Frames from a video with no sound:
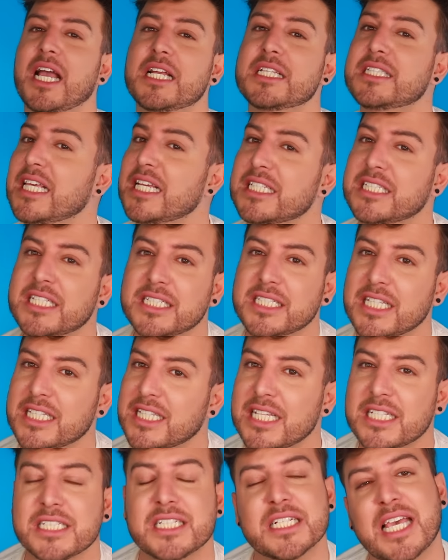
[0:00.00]
This
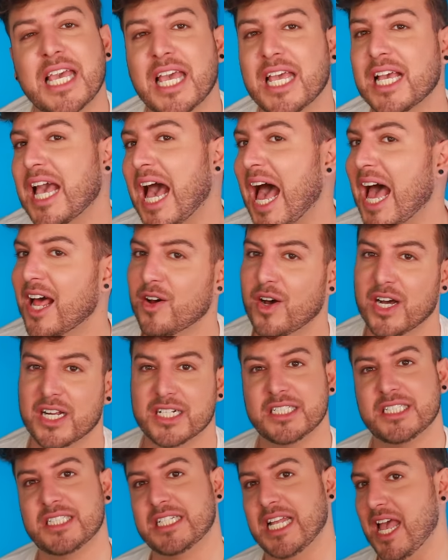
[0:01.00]
is a kink I don't
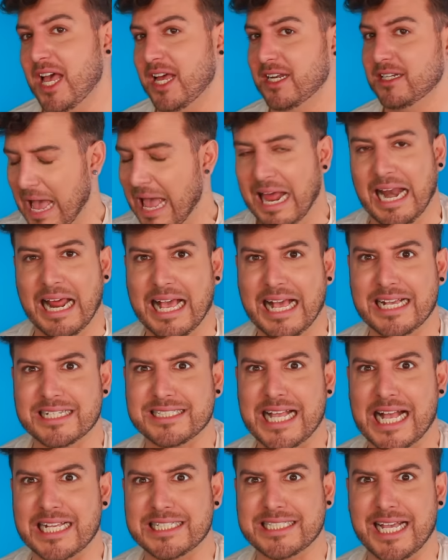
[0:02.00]
understand. And I guess
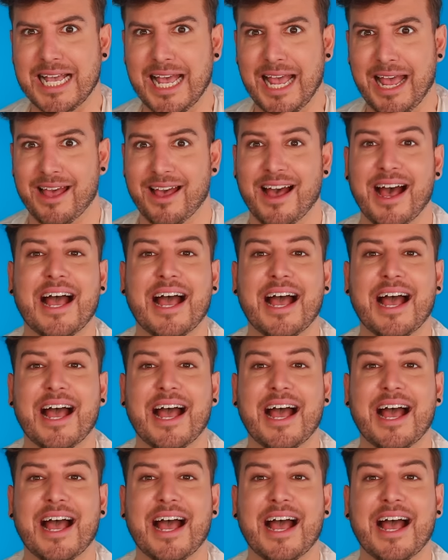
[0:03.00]
that's it.